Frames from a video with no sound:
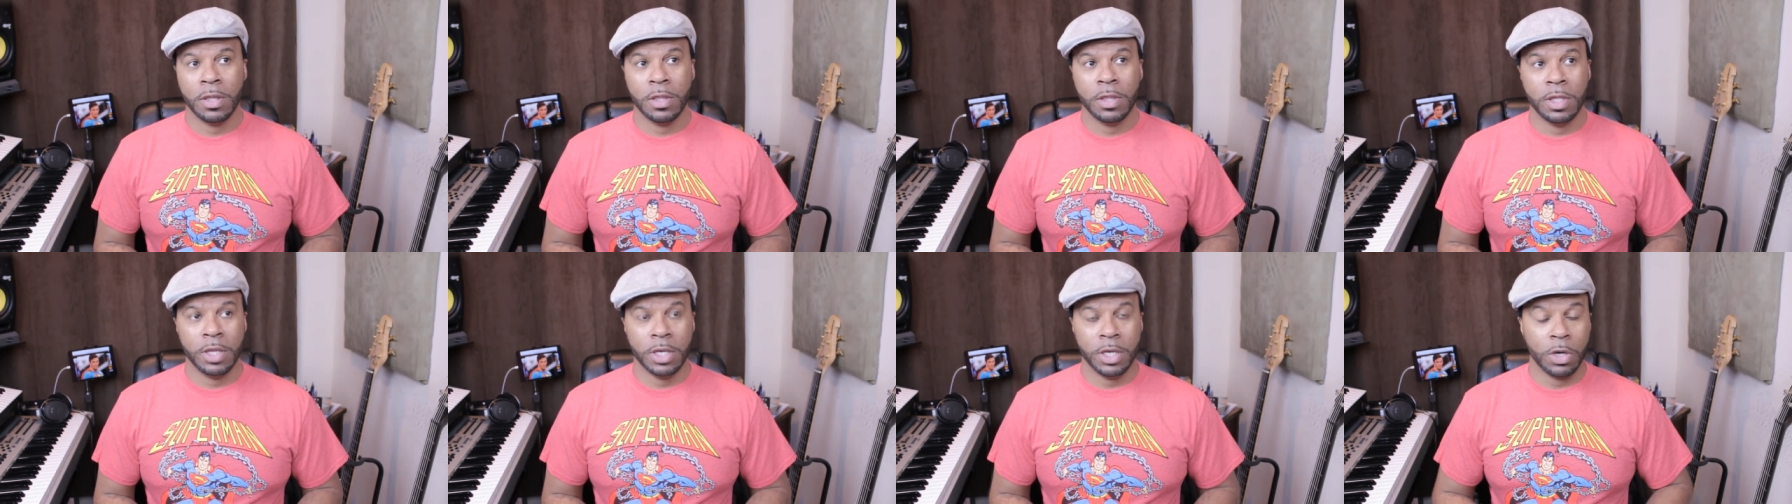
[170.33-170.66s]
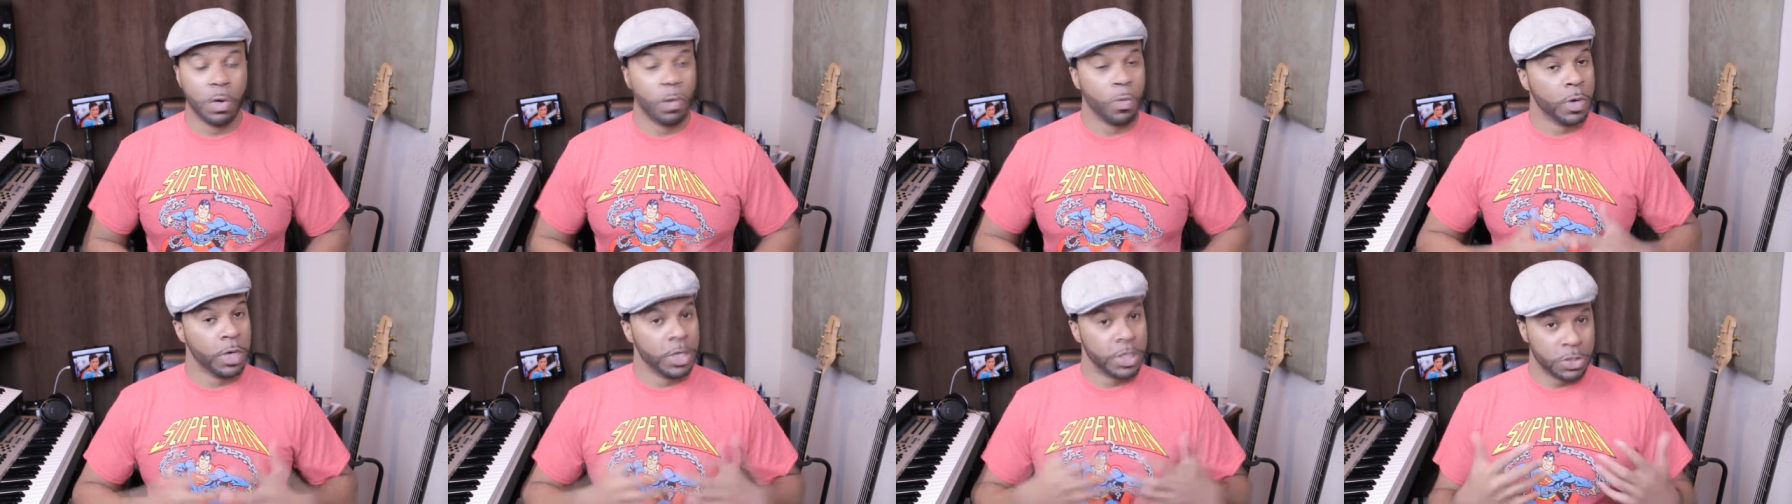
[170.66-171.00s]

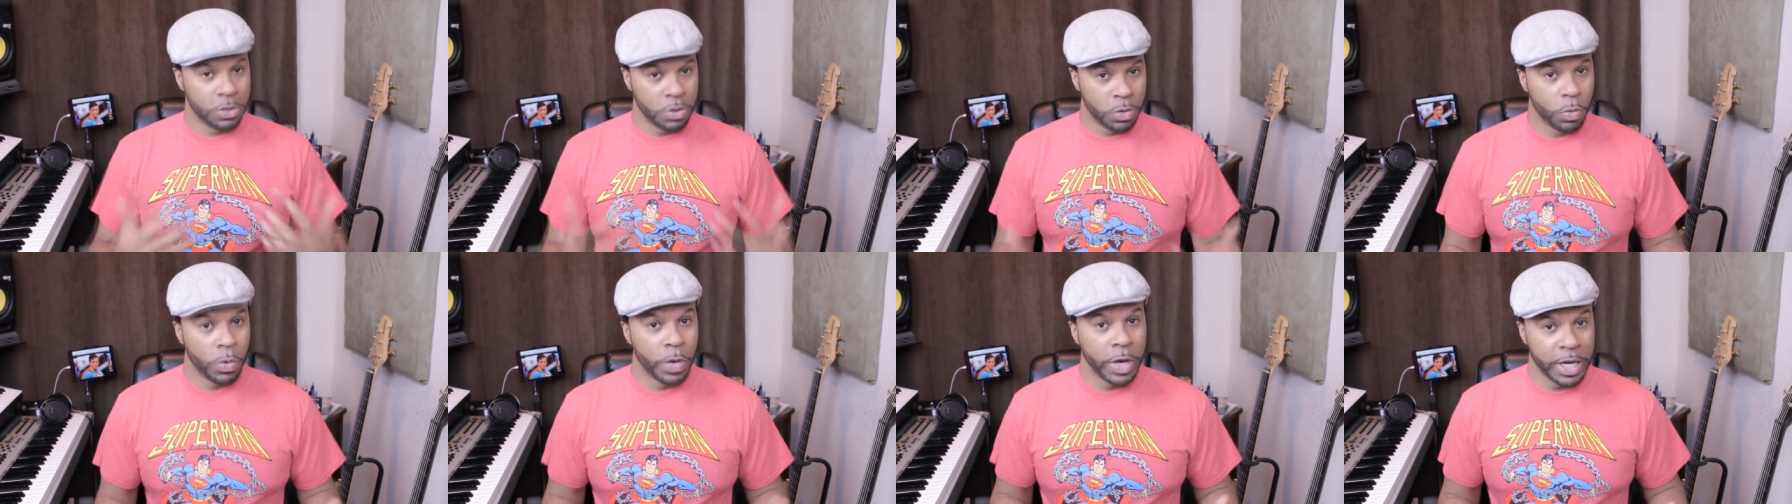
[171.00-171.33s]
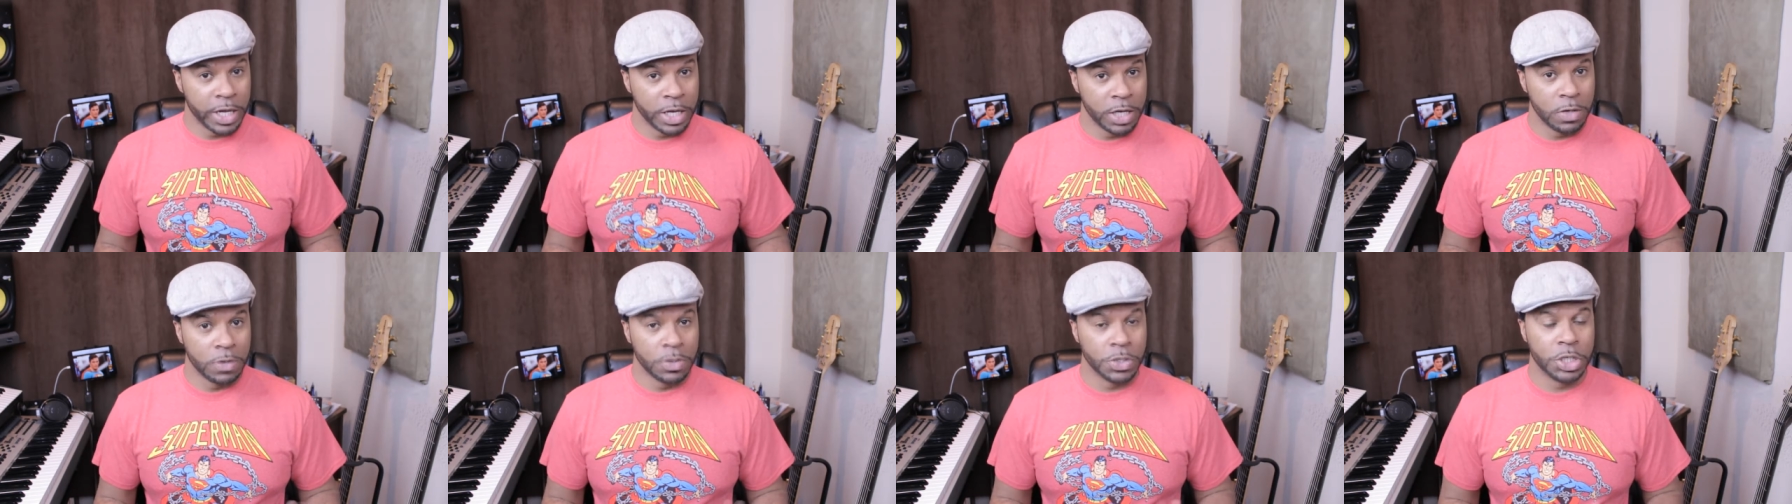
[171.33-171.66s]
the original
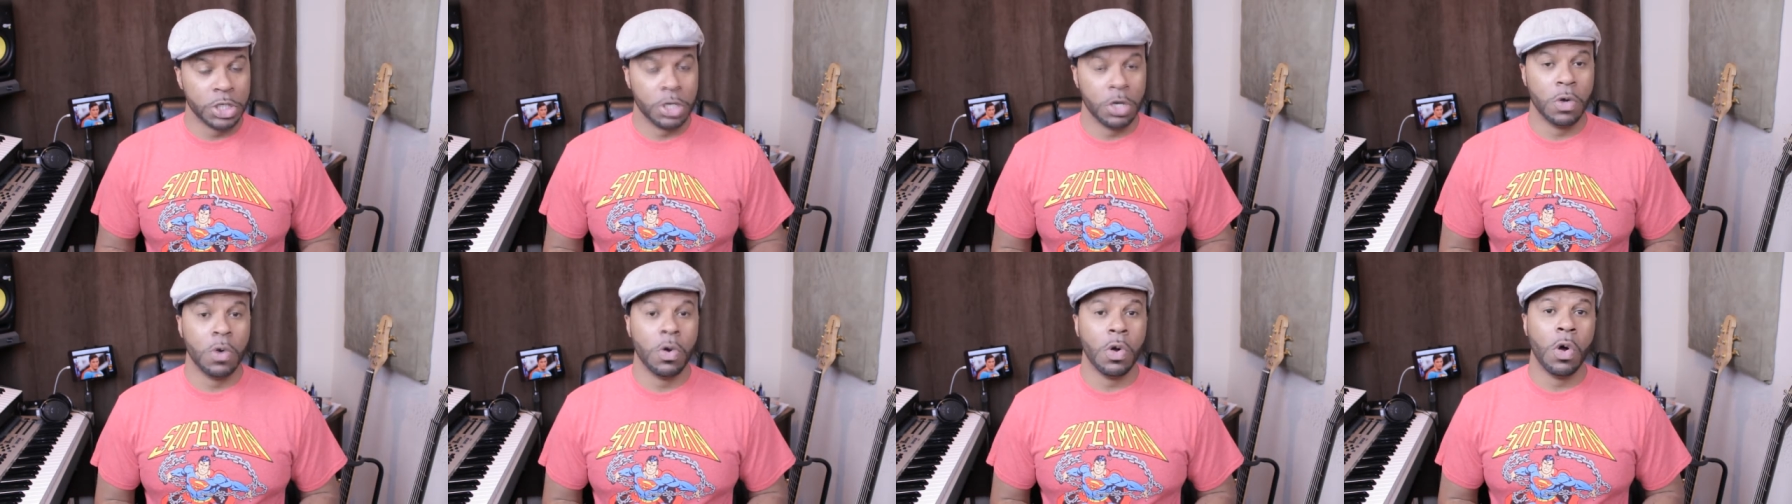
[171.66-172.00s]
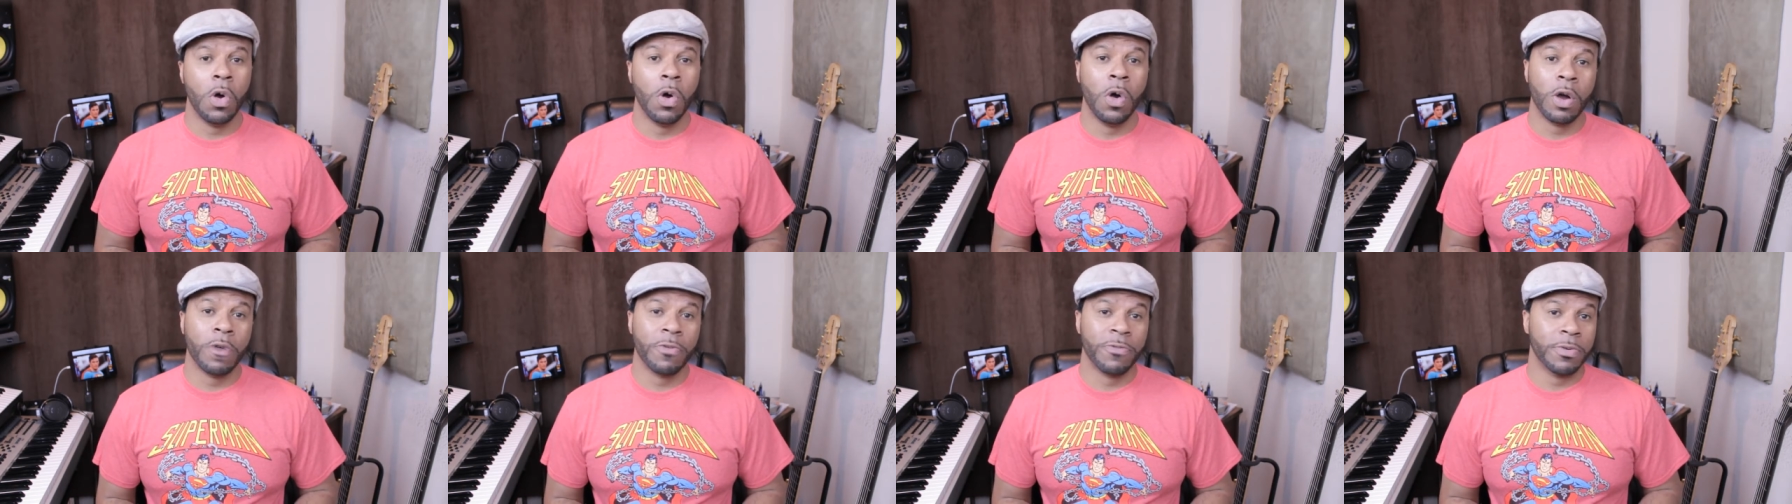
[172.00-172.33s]
radio show
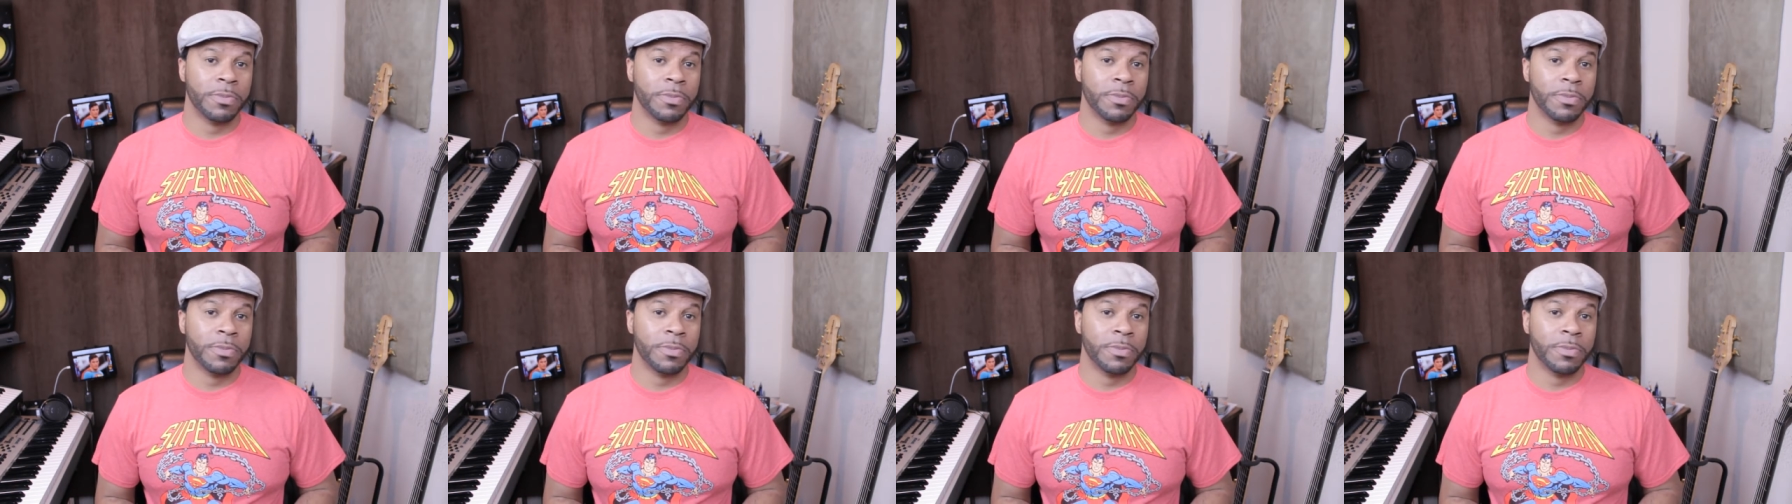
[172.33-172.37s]
or